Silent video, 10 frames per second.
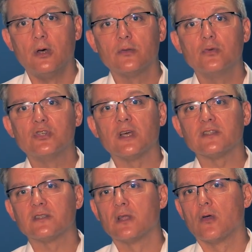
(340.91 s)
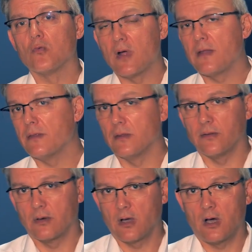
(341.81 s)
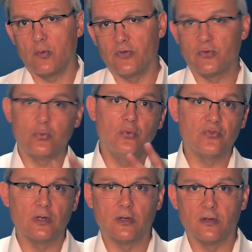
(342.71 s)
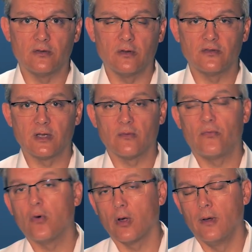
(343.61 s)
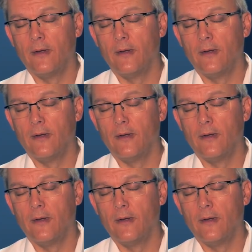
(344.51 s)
to just run the car with two cylinders instead of four.